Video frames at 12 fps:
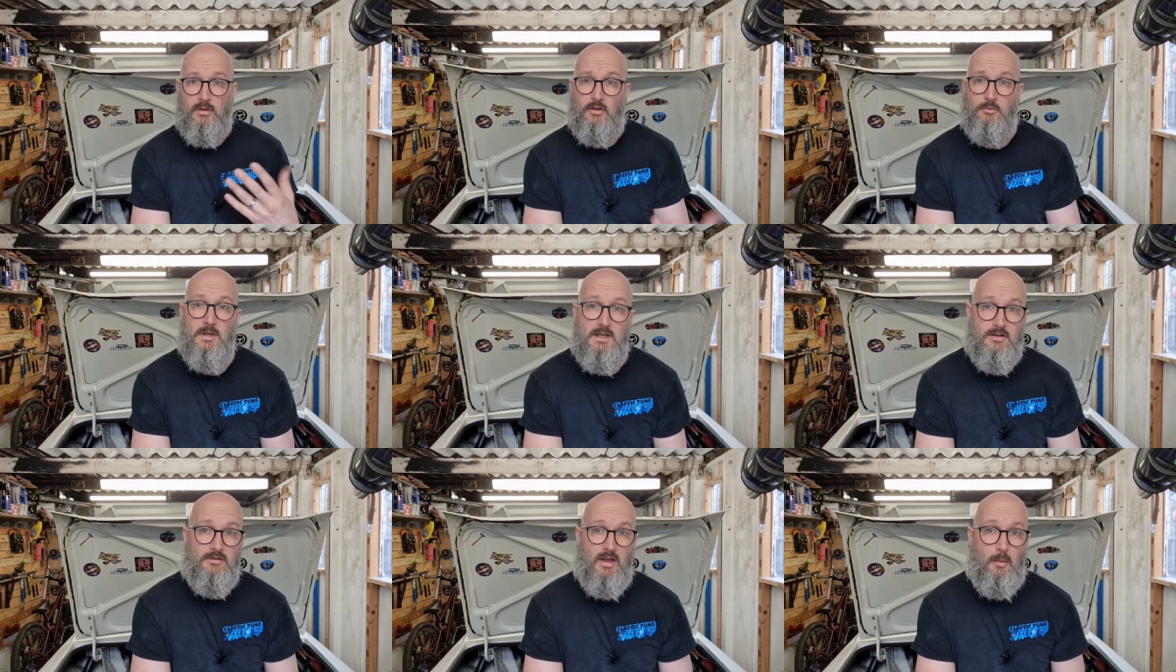Now
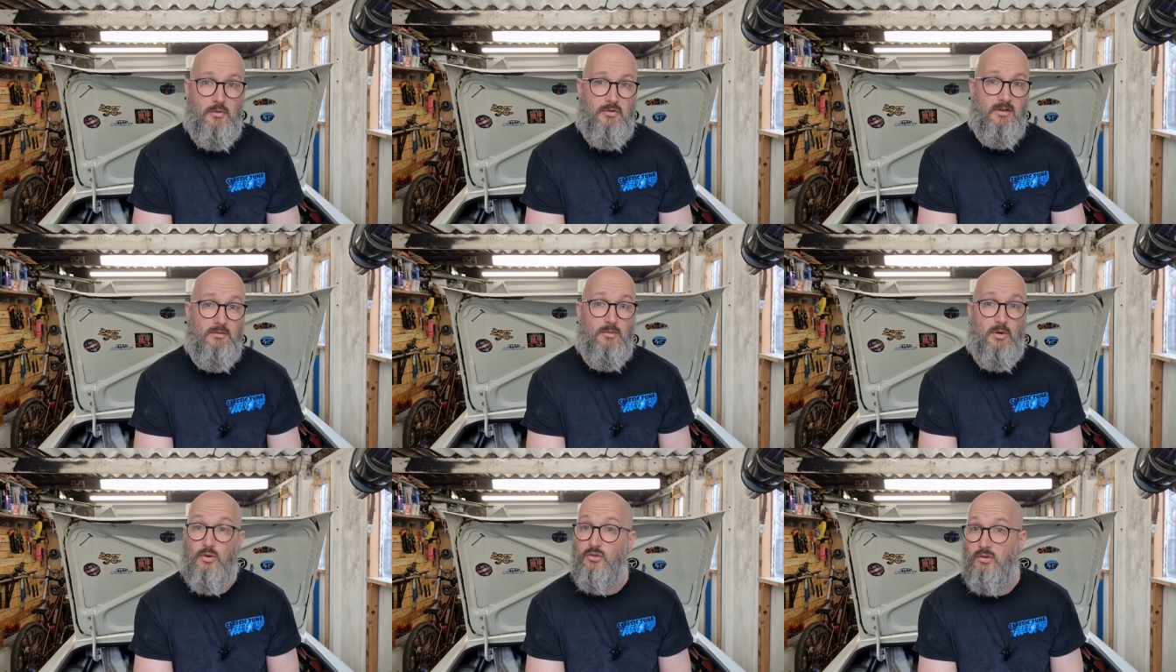speaking of temperature,
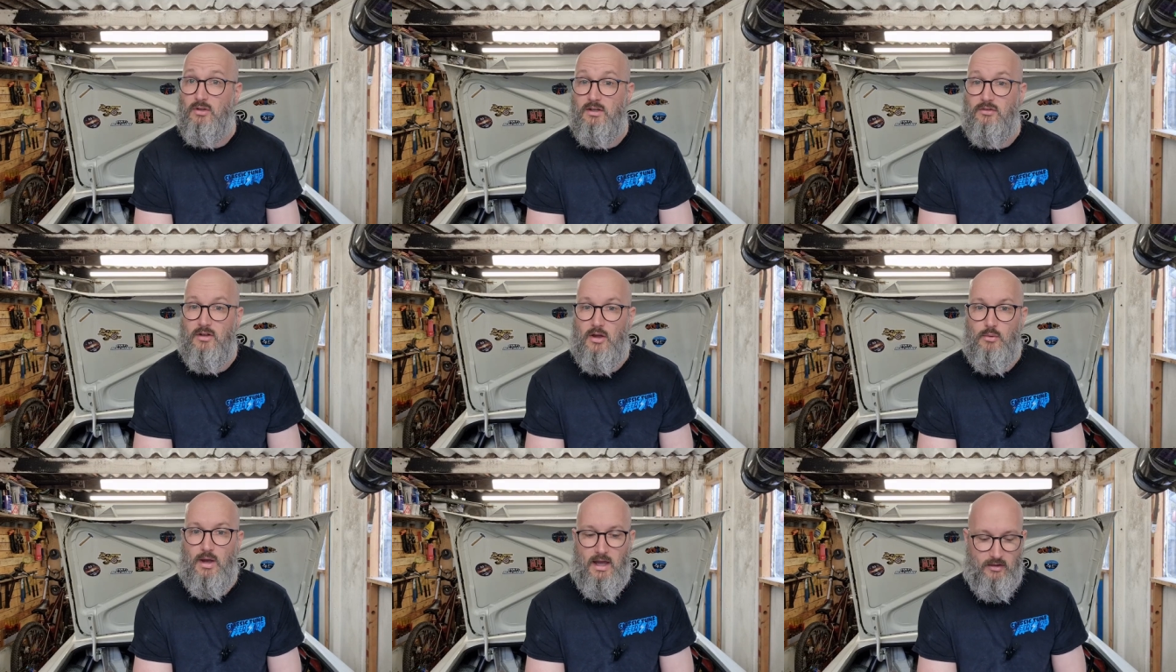also need to
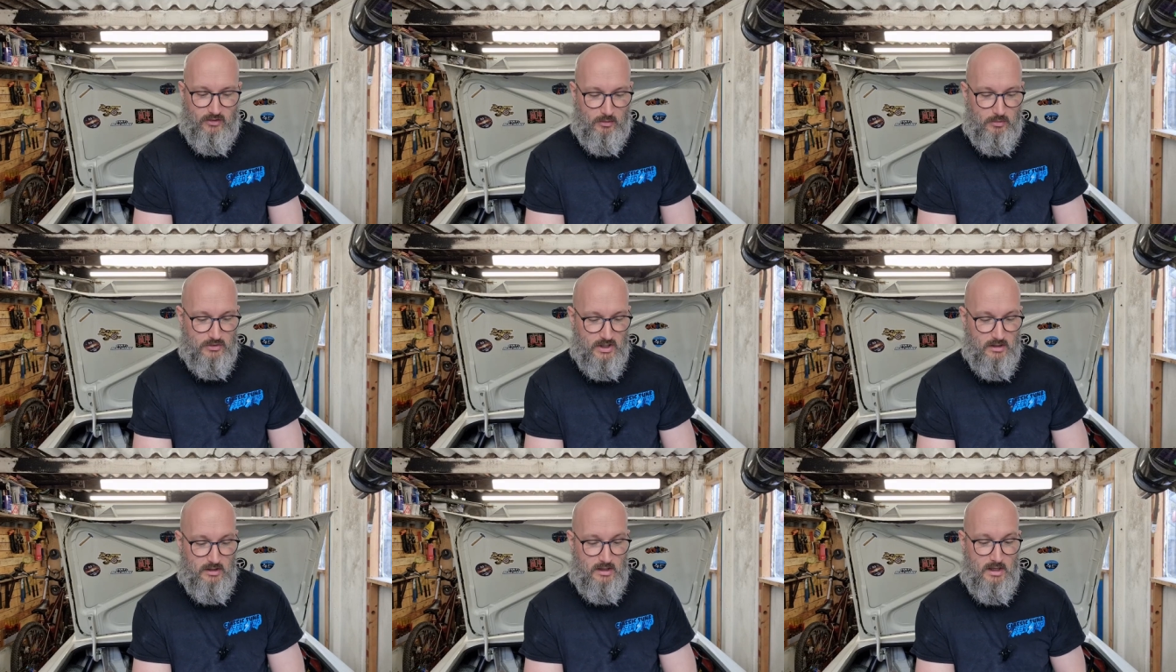know air
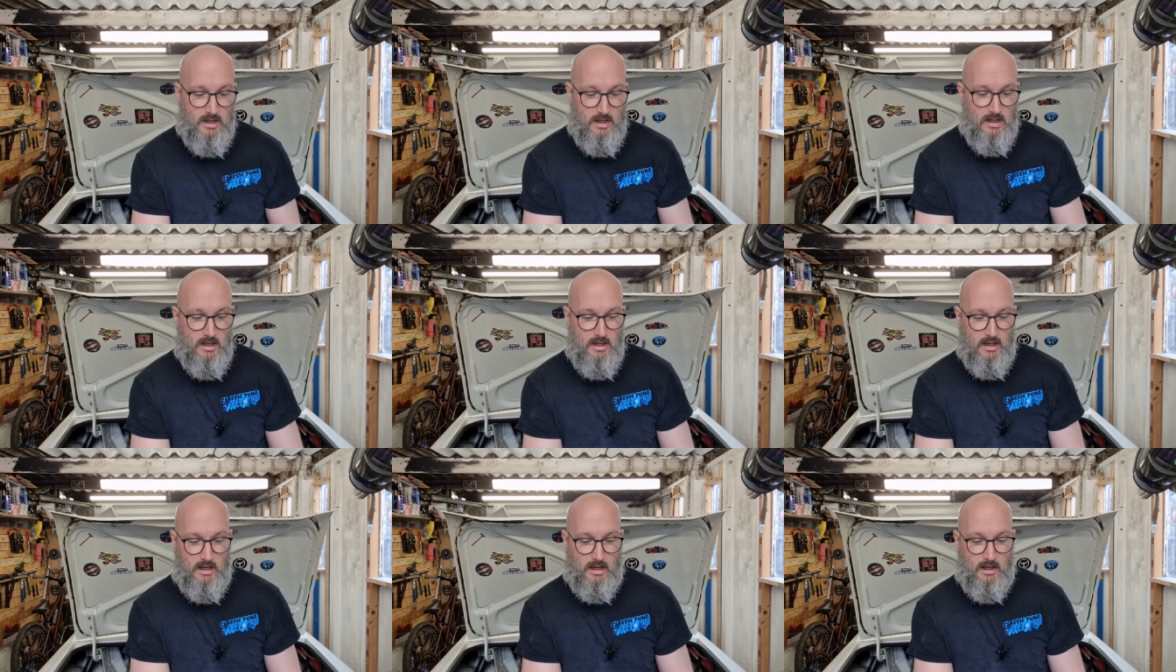temperature.
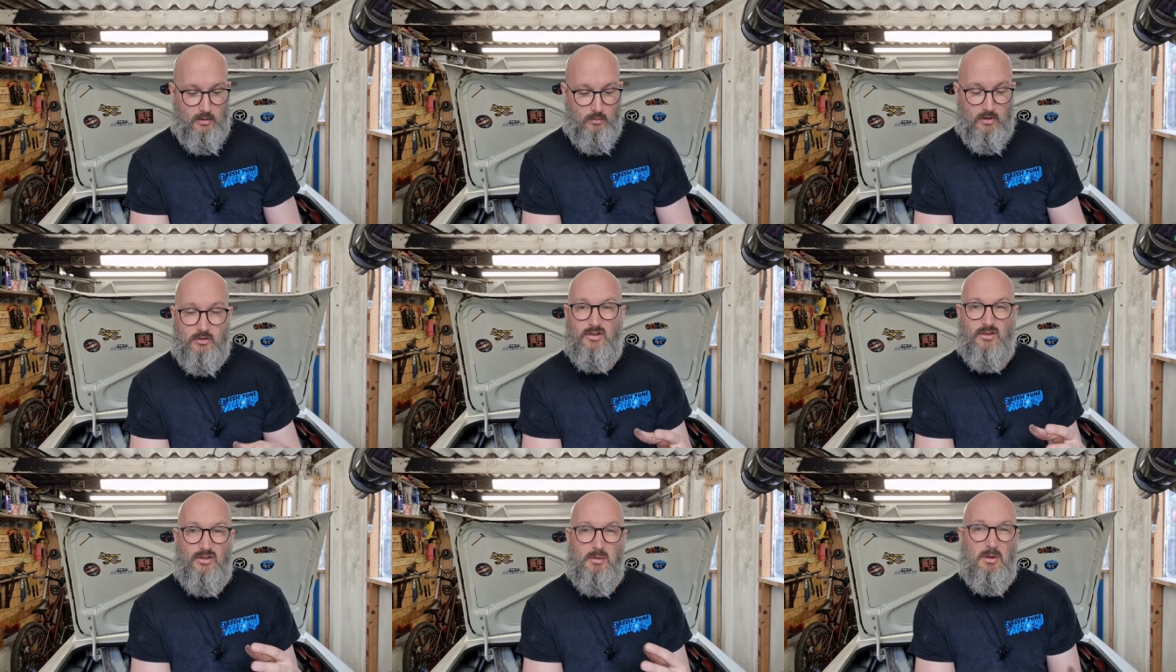Uh, works
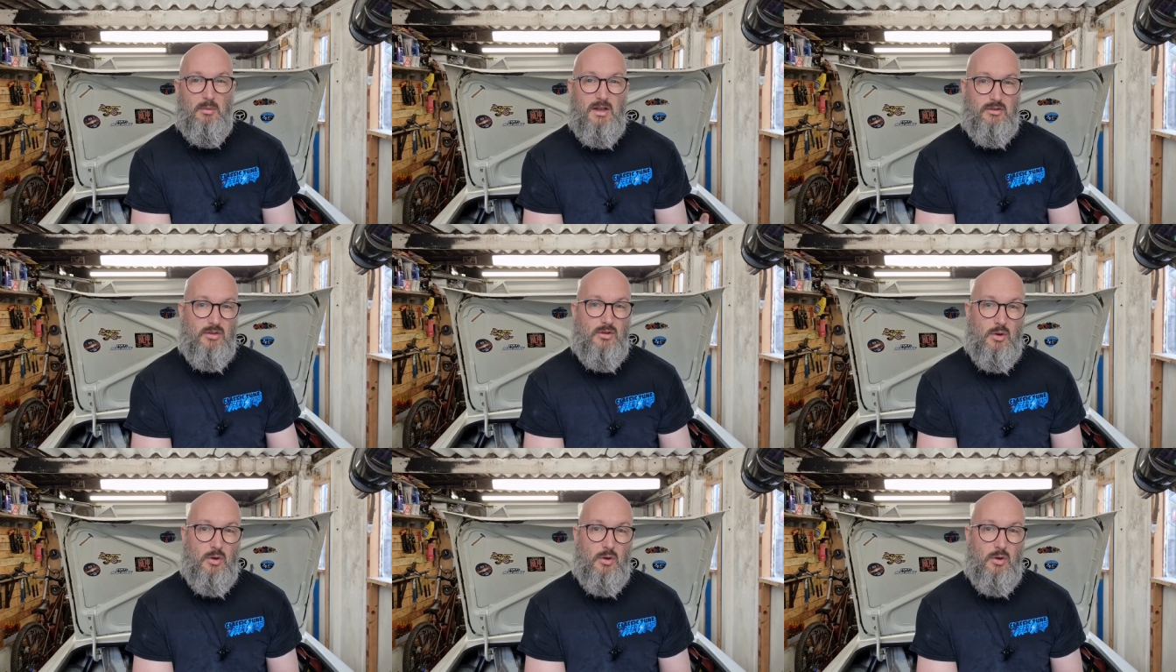in a similar way to